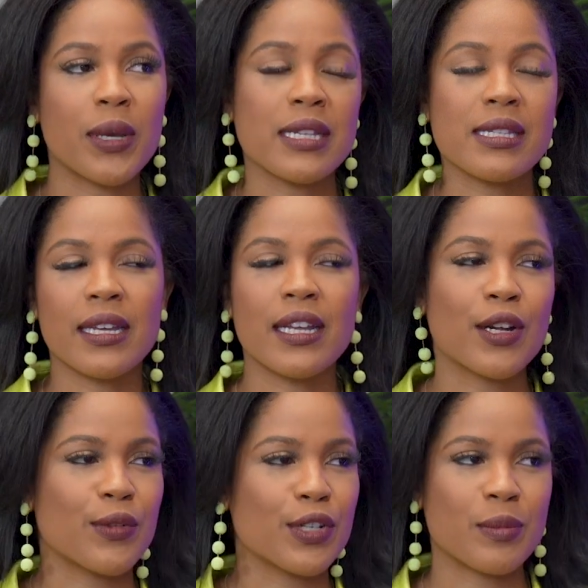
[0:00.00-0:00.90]
We can sit
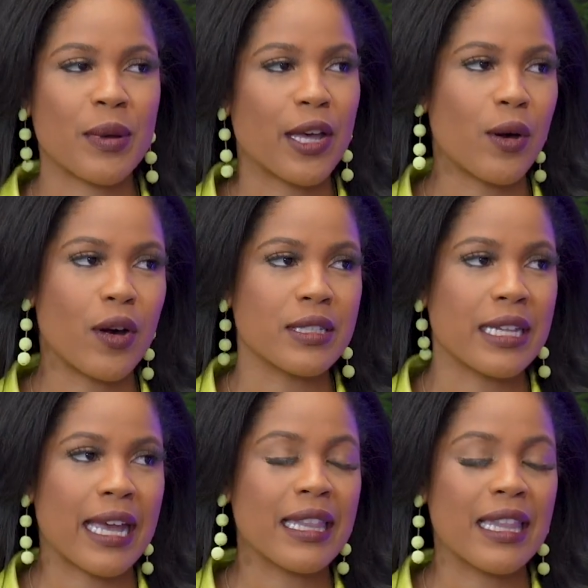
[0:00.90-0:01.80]
here and read your bio all
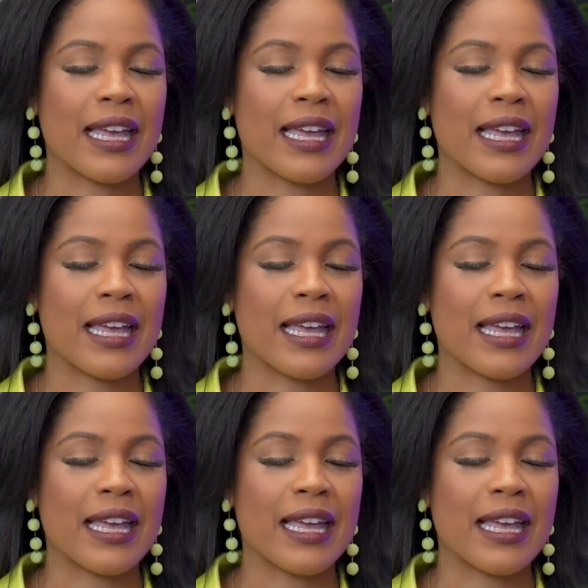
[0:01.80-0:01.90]
day.